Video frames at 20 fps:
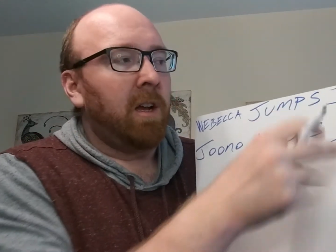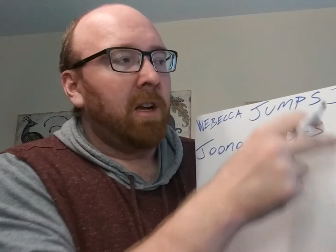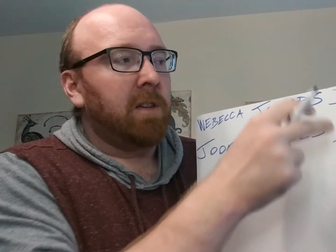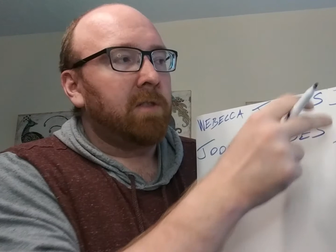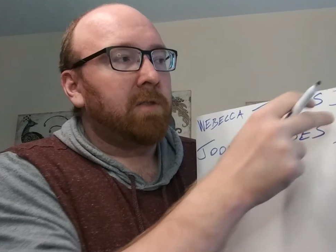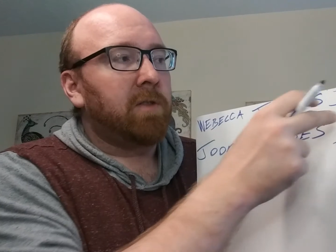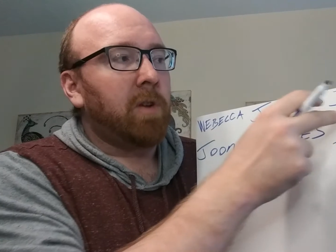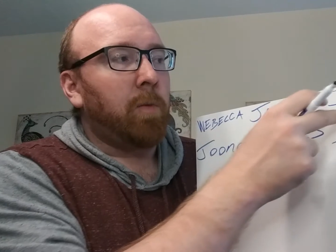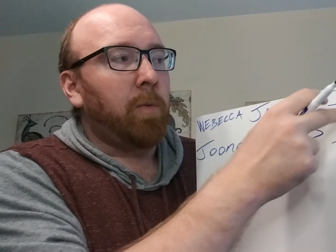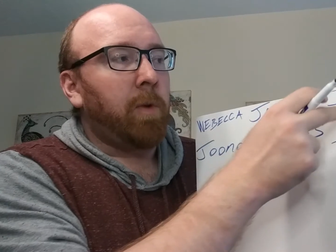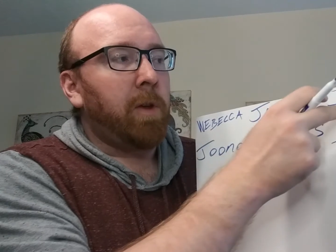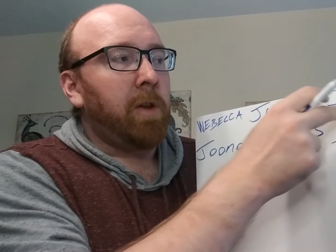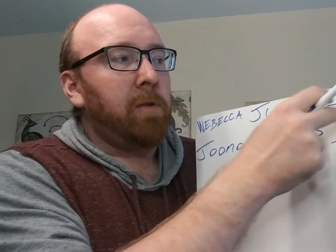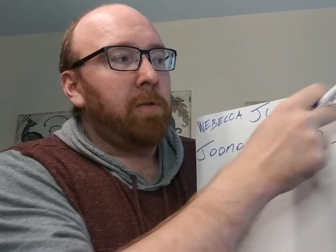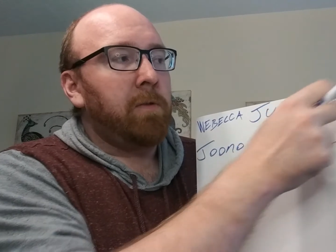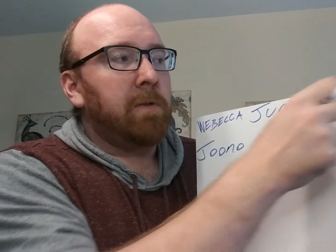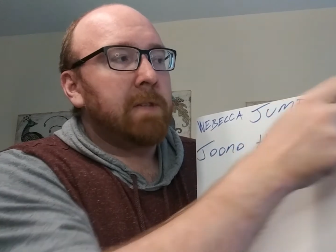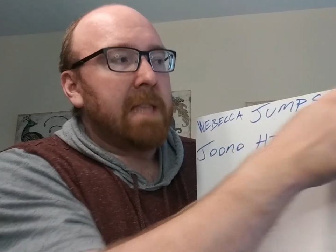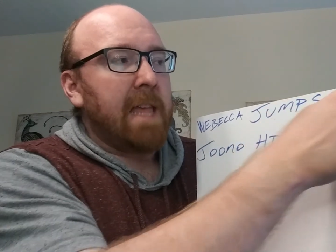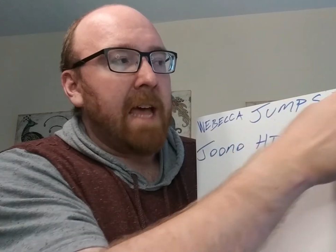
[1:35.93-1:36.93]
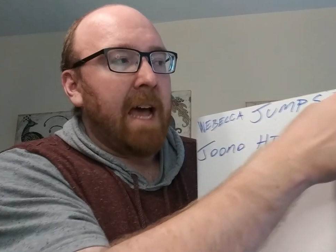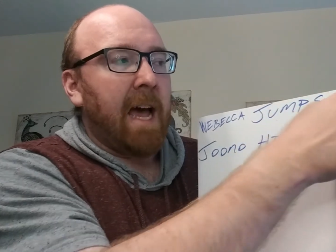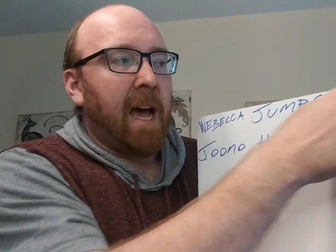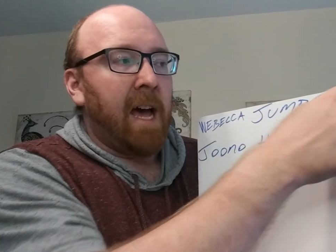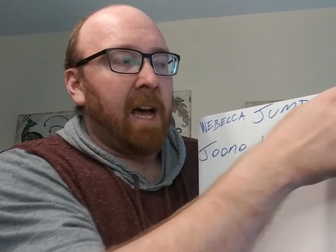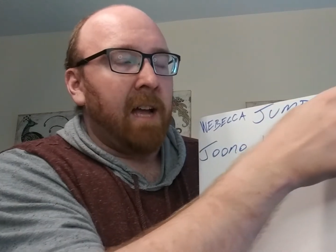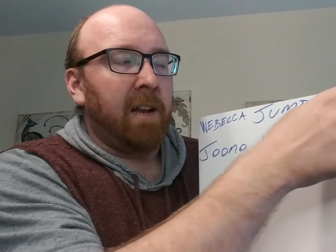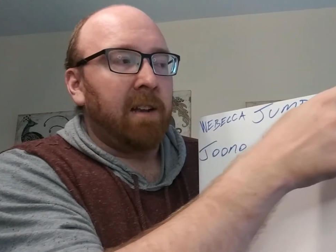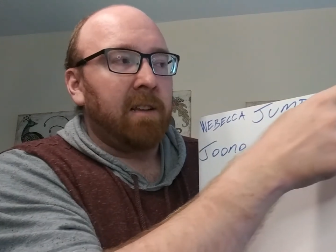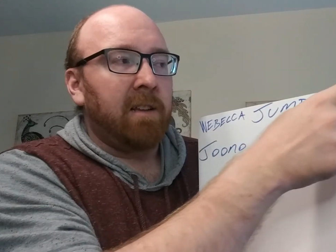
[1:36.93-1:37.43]
So we use
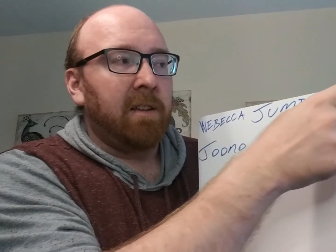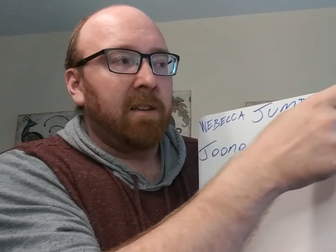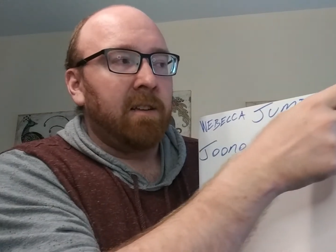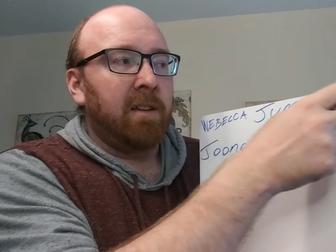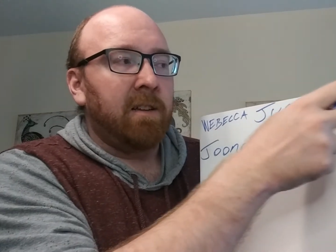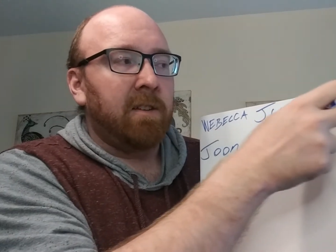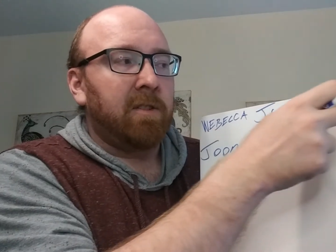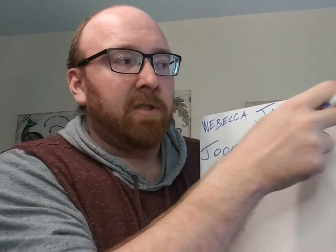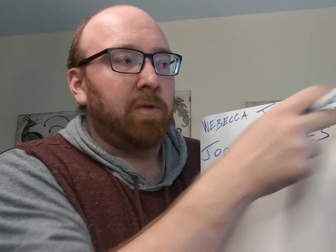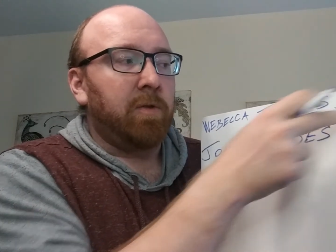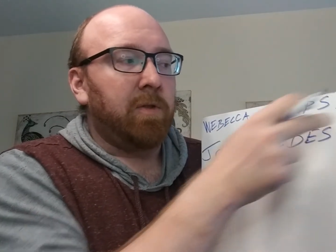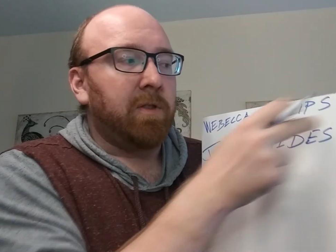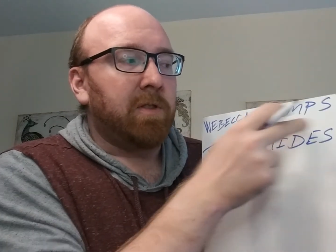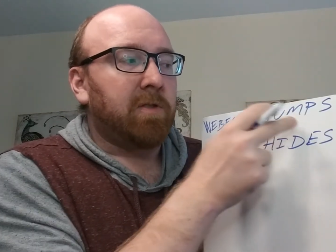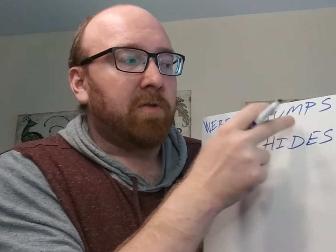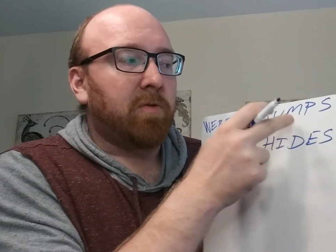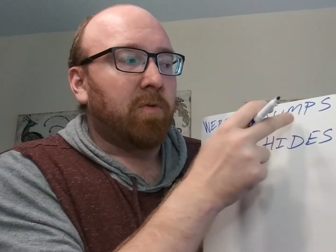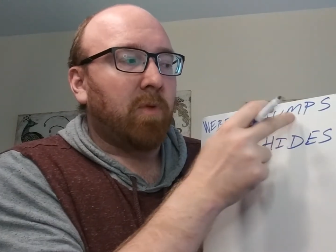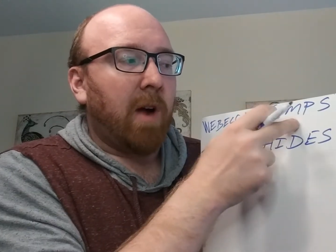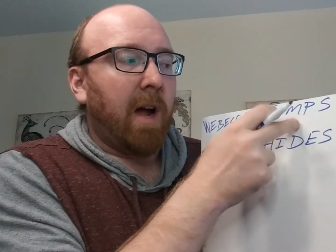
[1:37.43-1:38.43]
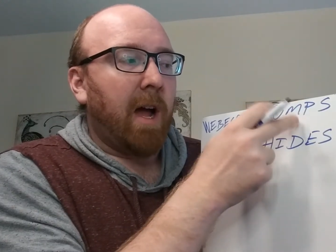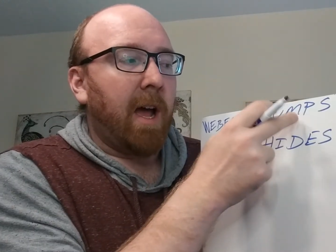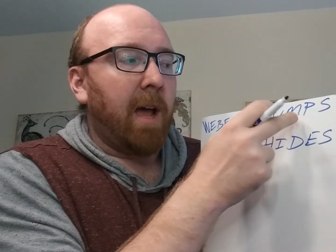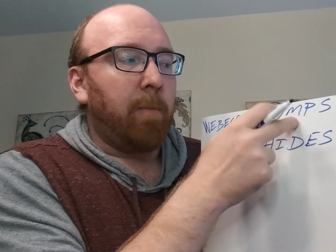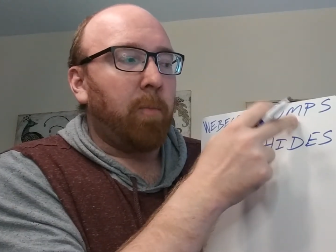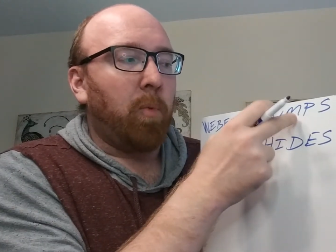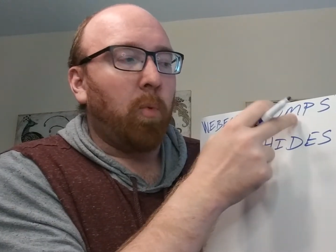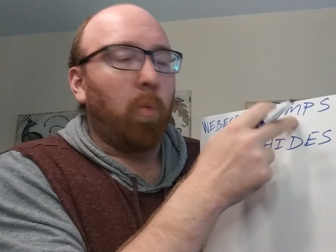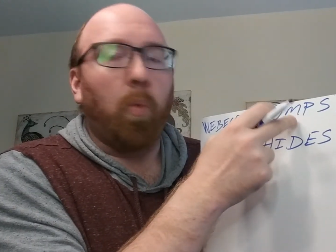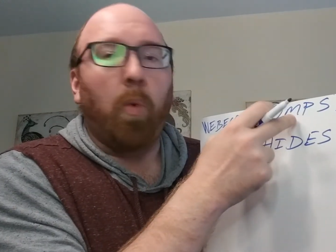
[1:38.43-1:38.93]
that to
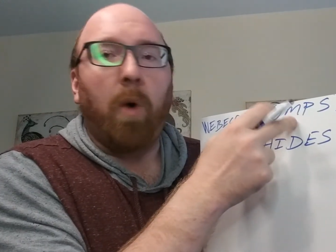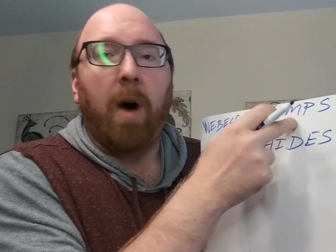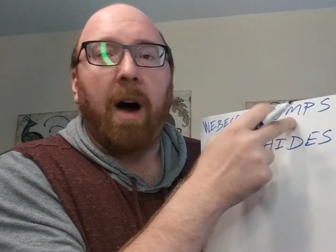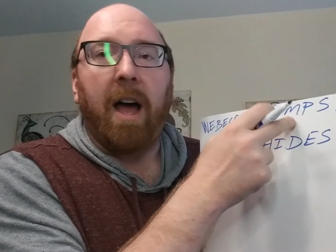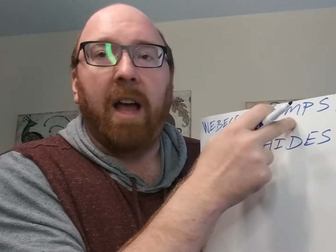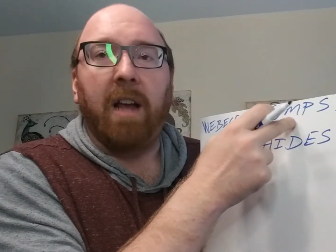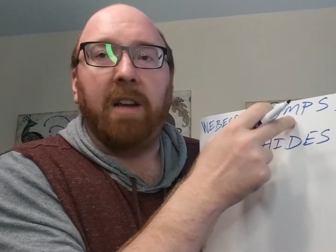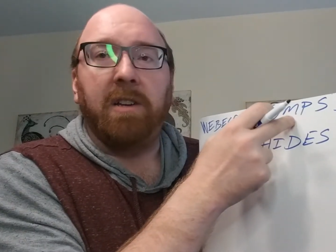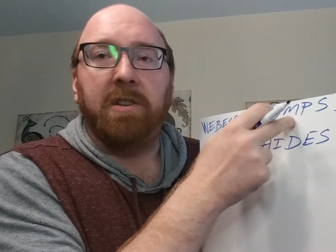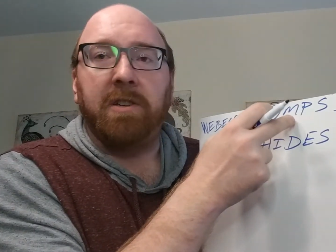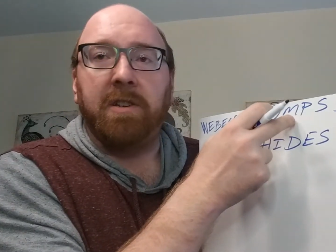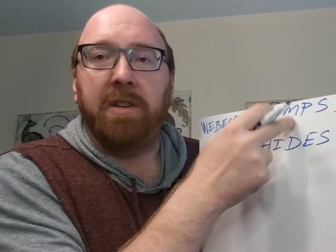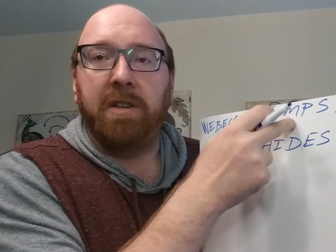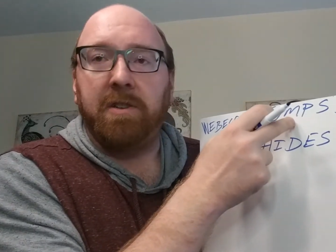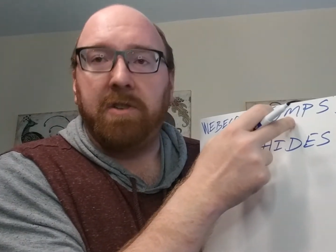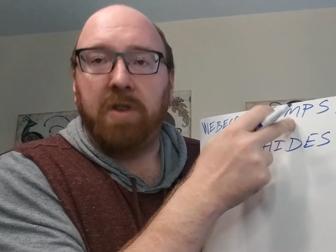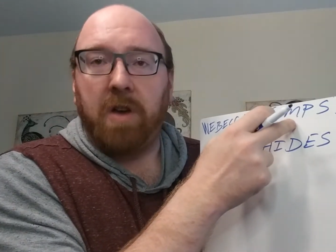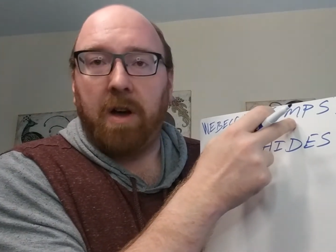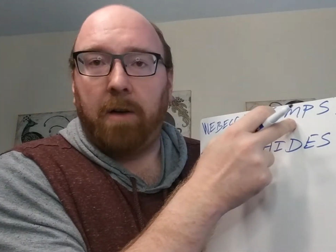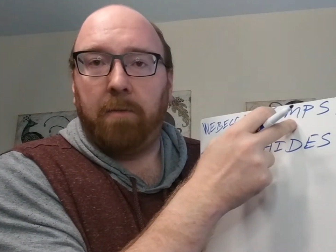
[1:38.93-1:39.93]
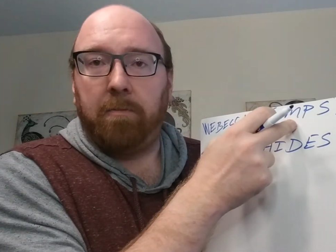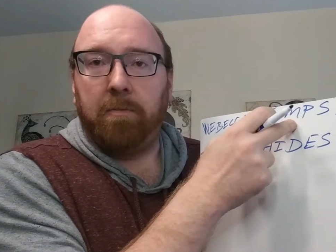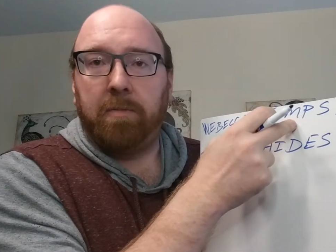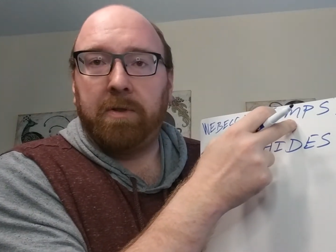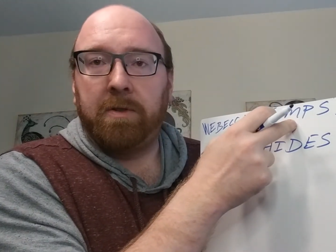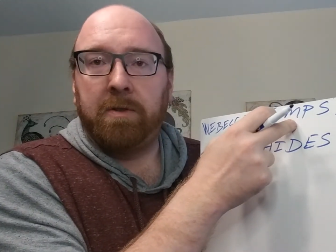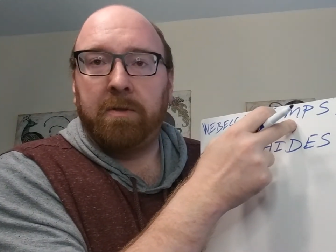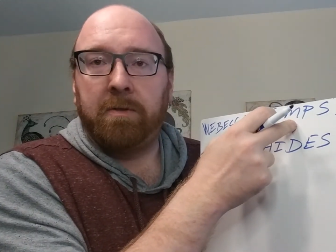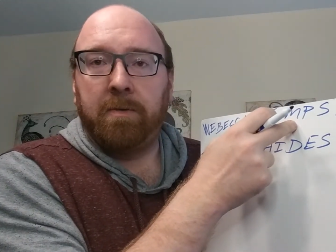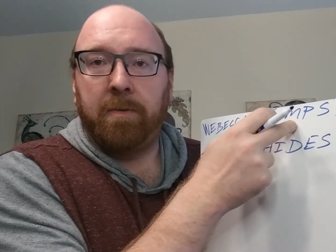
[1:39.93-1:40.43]
describe why she
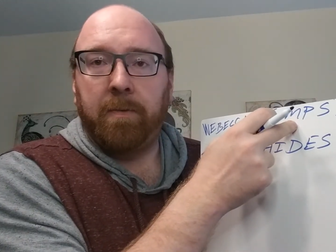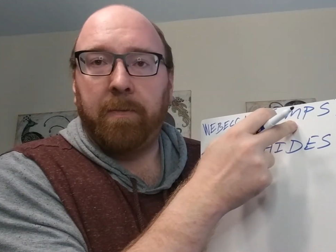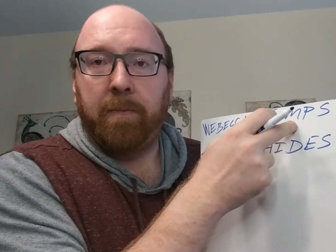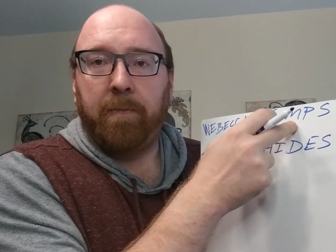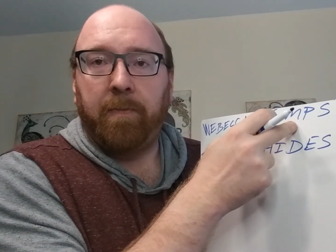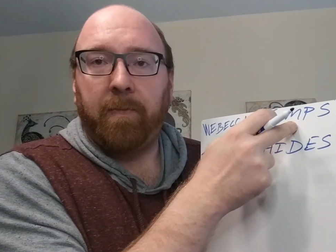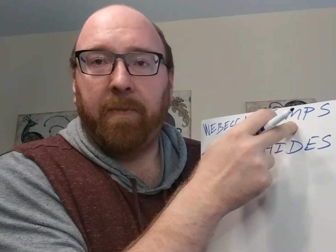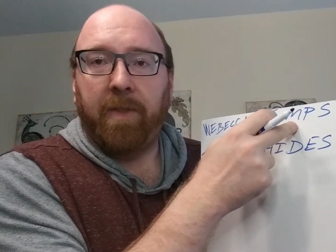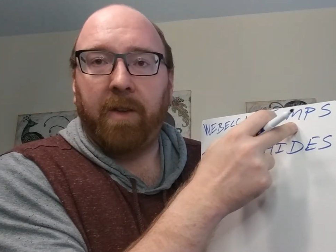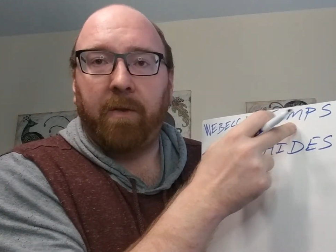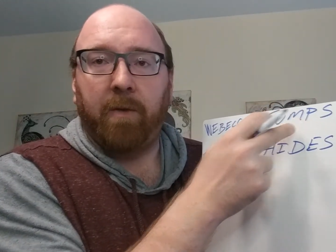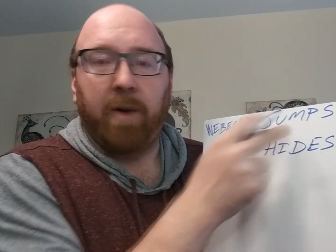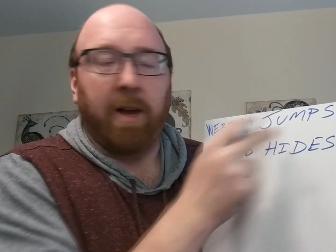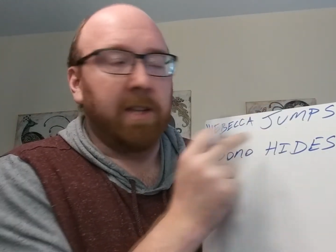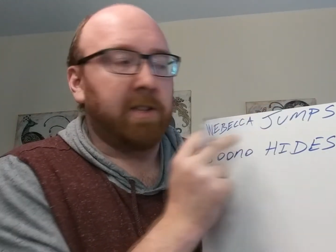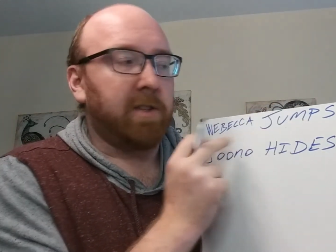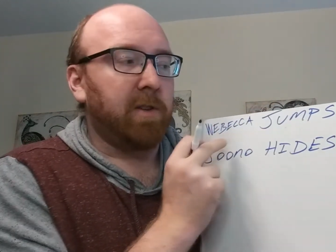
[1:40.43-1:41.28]
jumps, right?